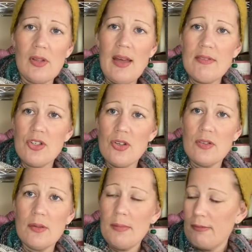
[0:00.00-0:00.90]
I haven't
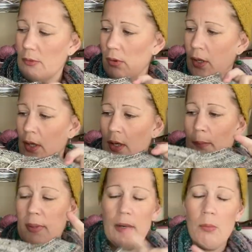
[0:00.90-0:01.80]
used it before,
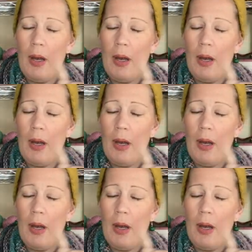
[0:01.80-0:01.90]
but I,